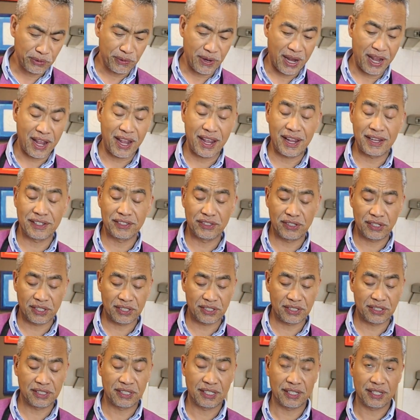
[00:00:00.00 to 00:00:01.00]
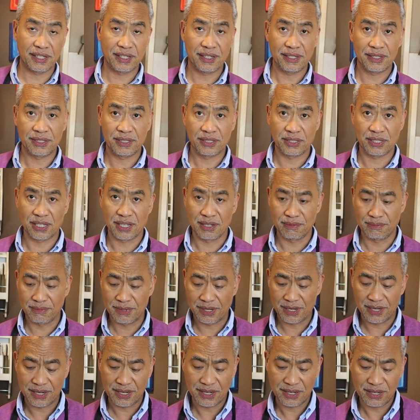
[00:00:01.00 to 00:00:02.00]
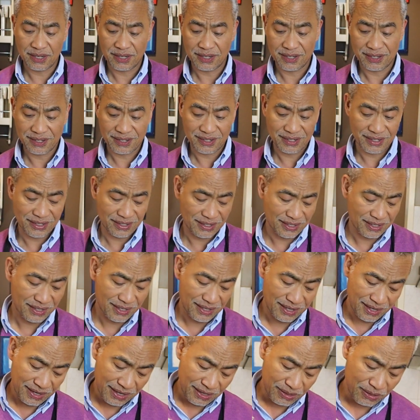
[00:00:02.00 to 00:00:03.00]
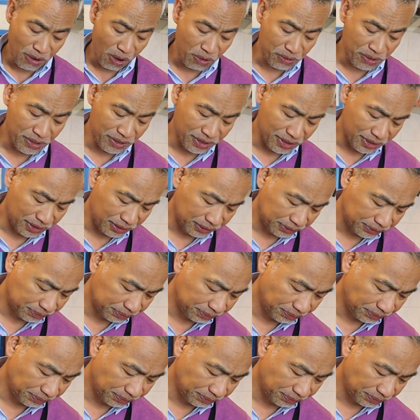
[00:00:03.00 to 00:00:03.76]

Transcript: to add just some coconut.